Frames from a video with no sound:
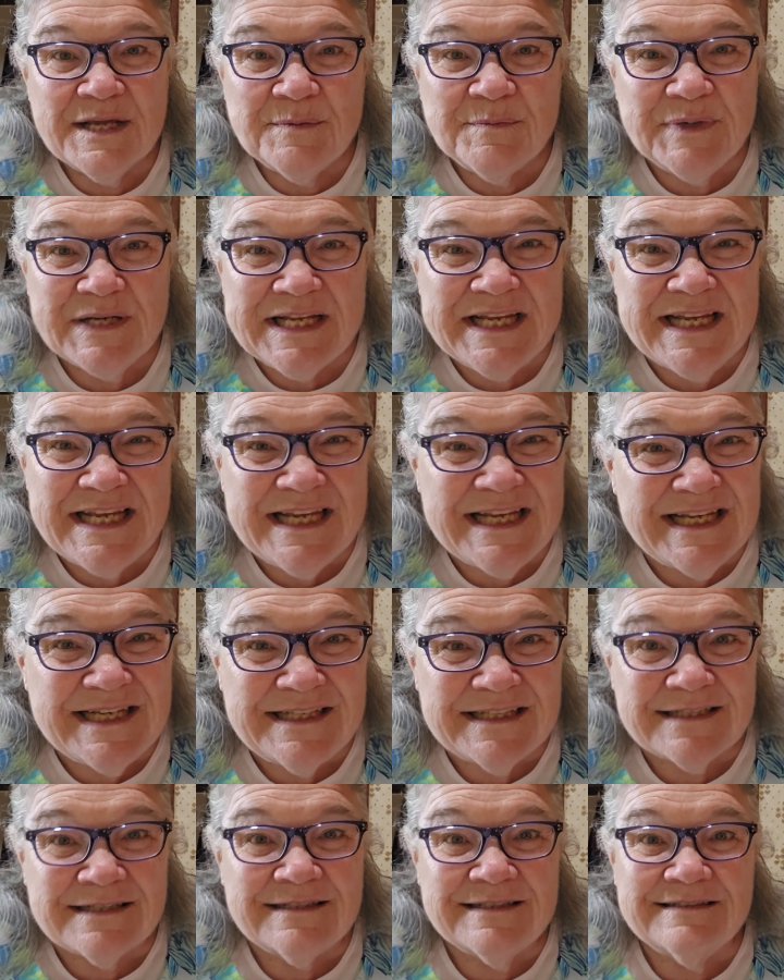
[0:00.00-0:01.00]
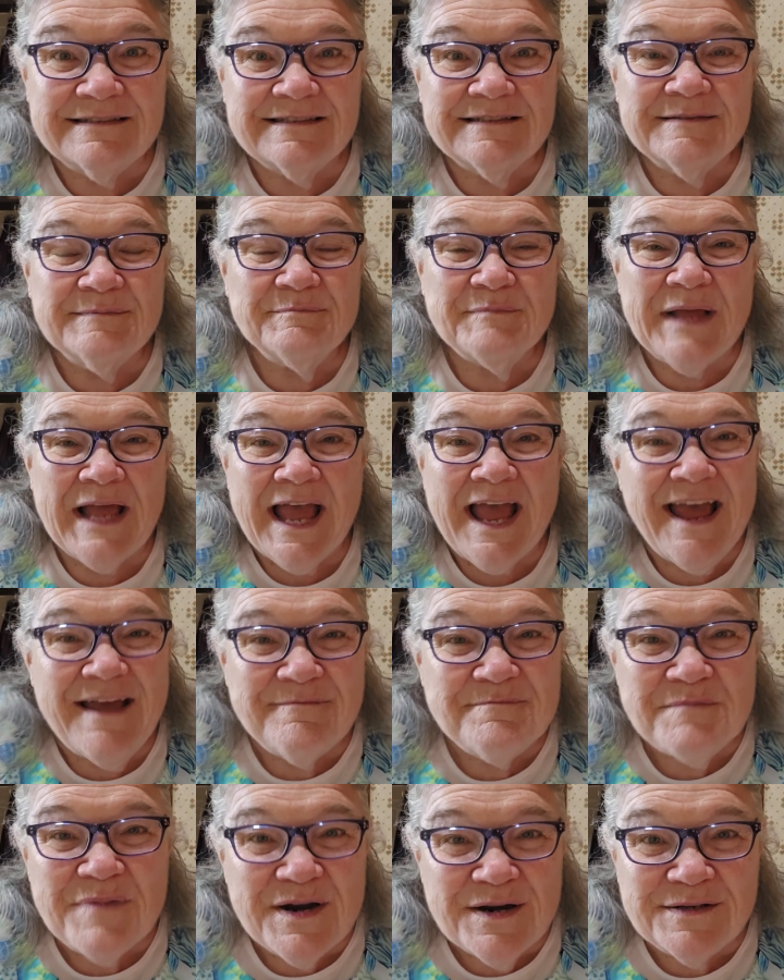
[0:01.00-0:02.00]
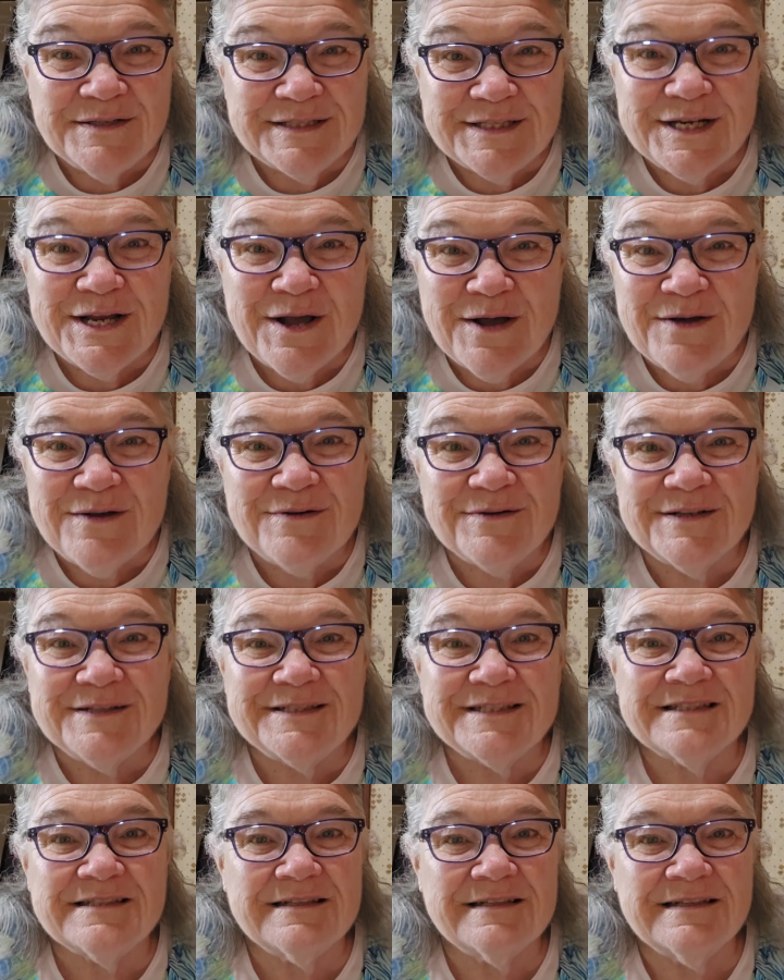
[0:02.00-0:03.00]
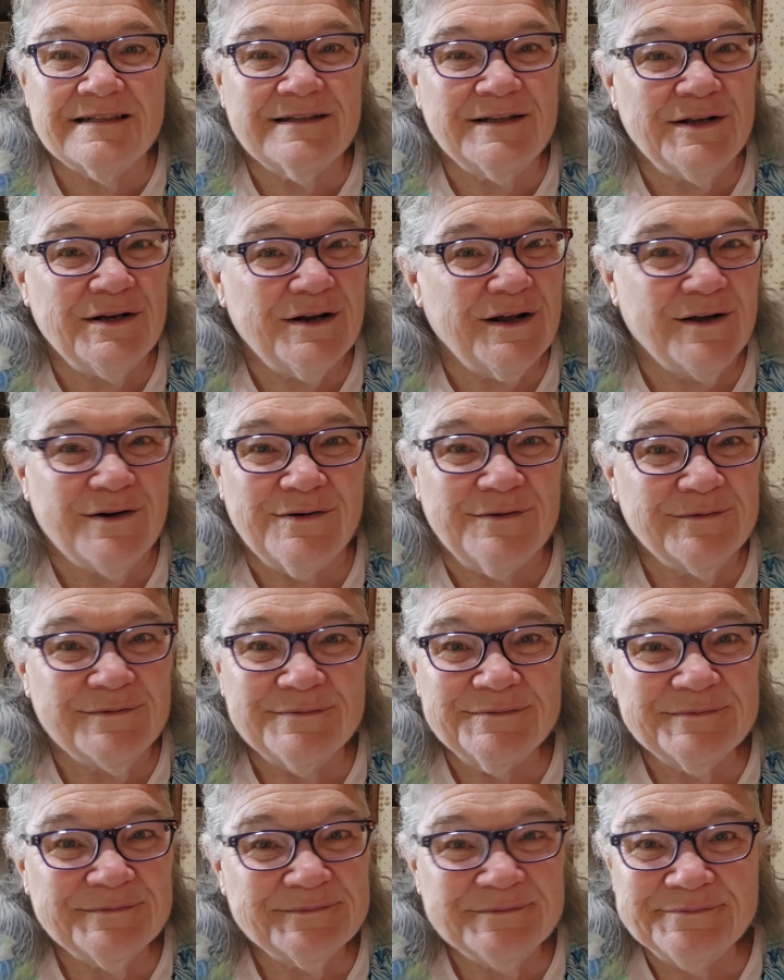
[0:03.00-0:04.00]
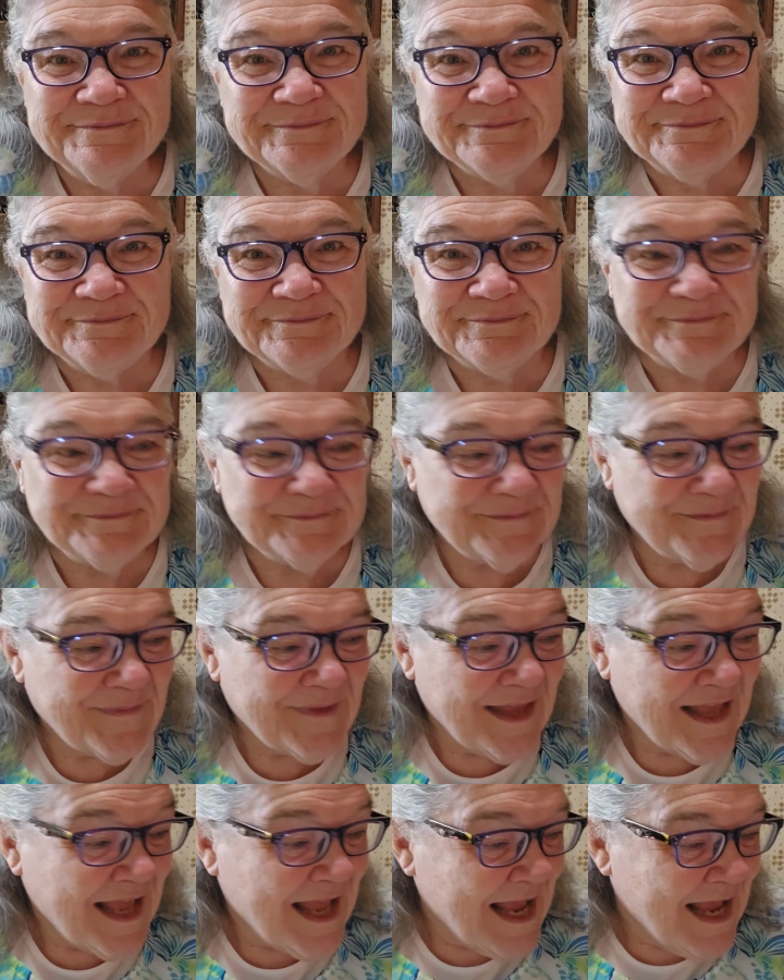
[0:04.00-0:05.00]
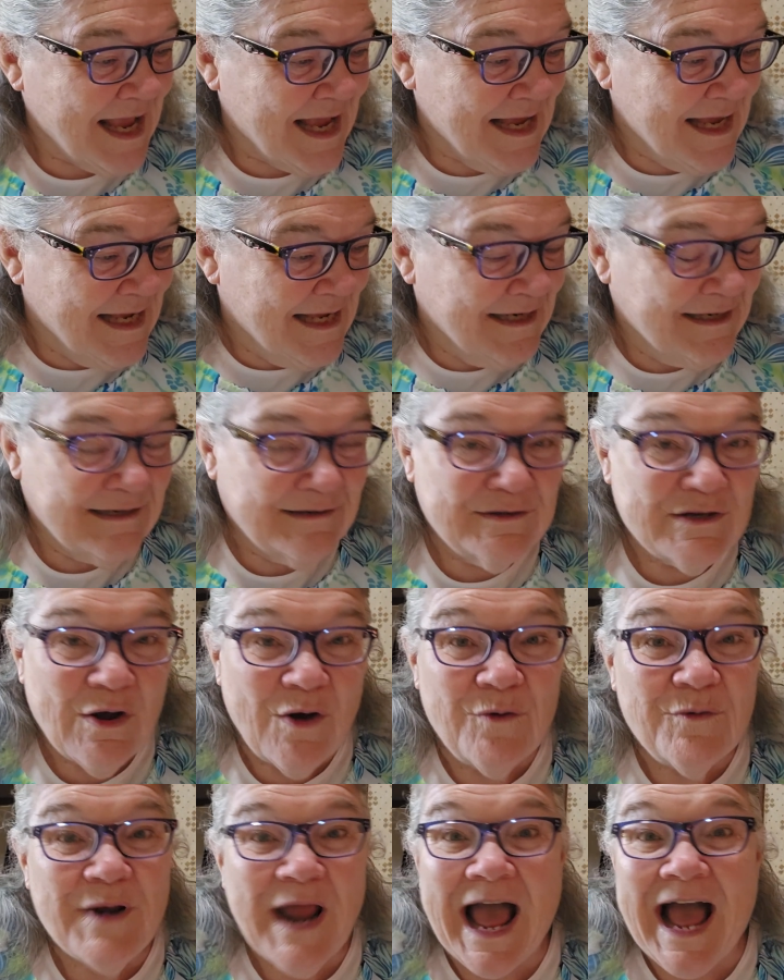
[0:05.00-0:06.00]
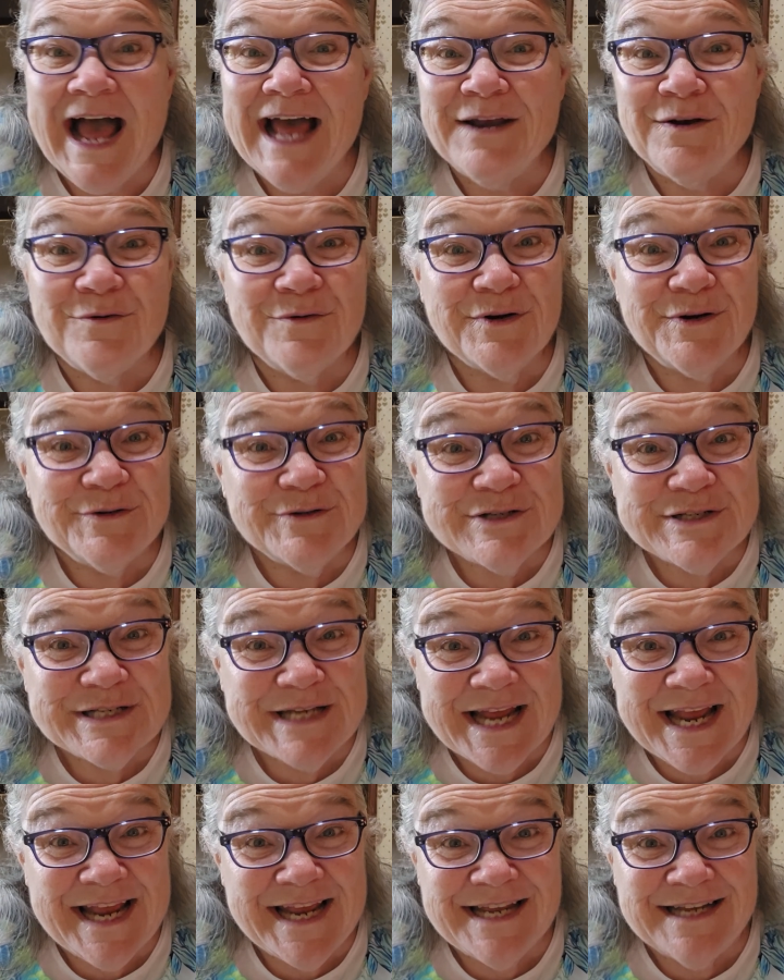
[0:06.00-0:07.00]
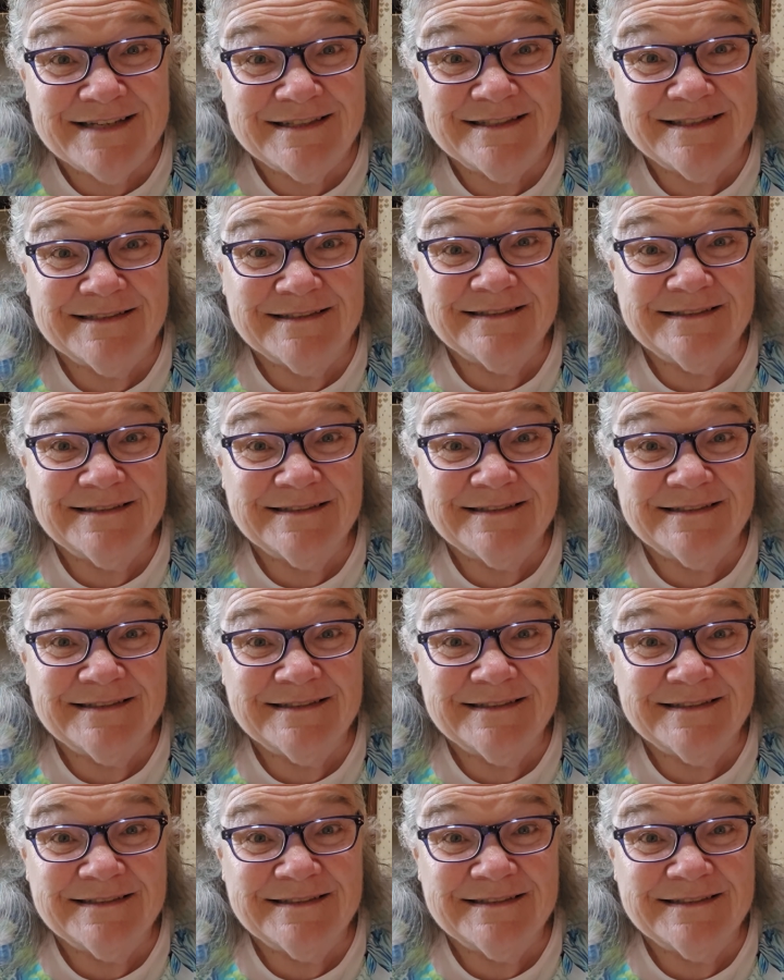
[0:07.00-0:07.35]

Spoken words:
Please have mercy on us. I don't understand.